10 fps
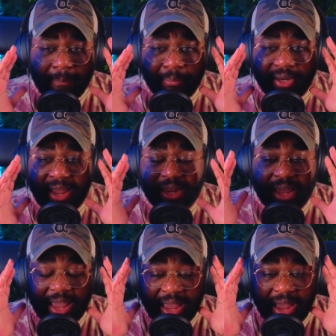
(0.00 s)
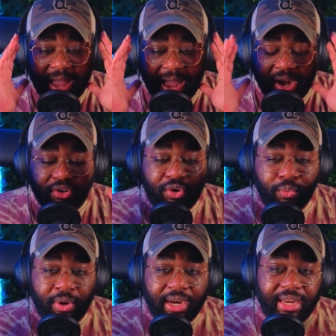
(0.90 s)
but like i don't know
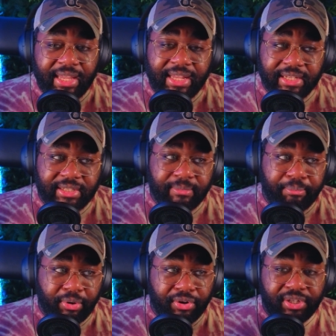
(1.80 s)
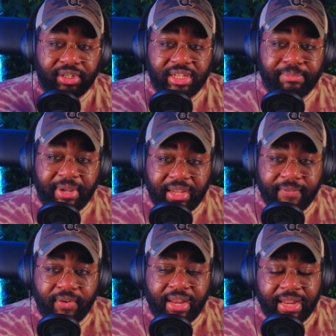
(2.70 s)
what it is personally speaking
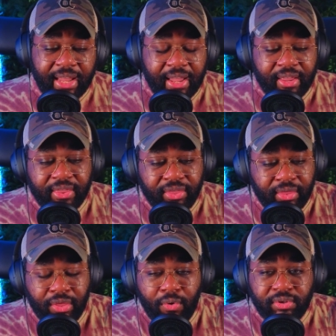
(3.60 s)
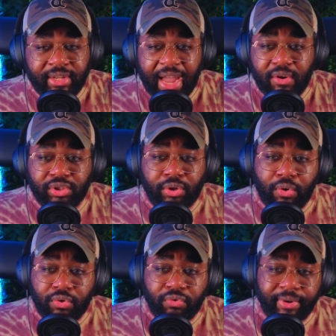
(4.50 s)
for like those kind of
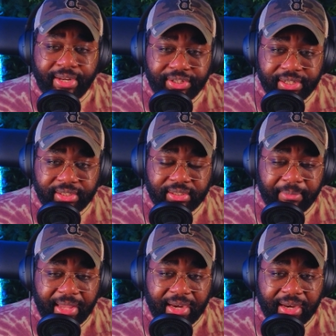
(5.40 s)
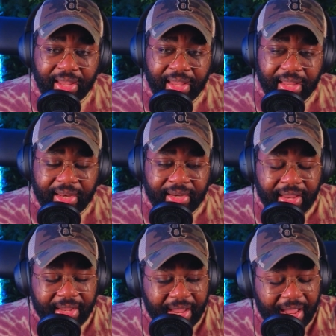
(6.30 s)
tonal ranges man
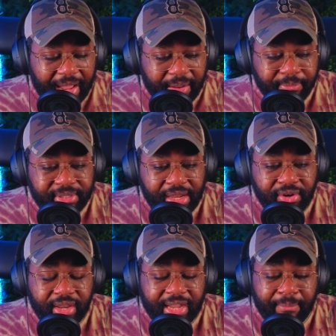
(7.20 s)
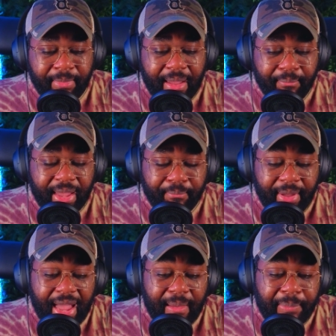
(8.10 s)
like I, am telling you like in my in
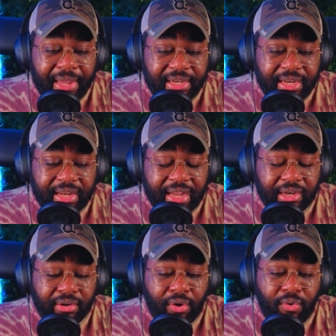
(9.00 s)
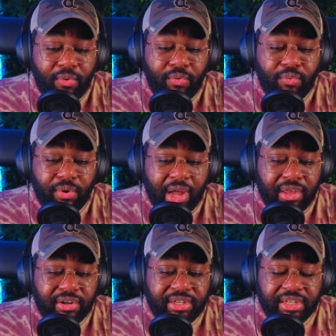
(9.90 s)
my opinion like no
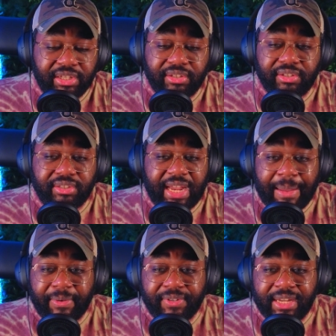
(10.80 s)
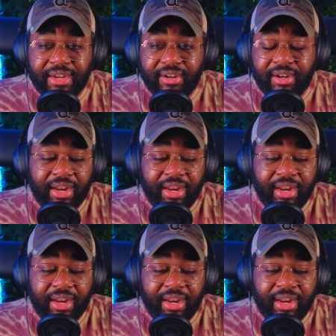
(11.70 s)
other type of singer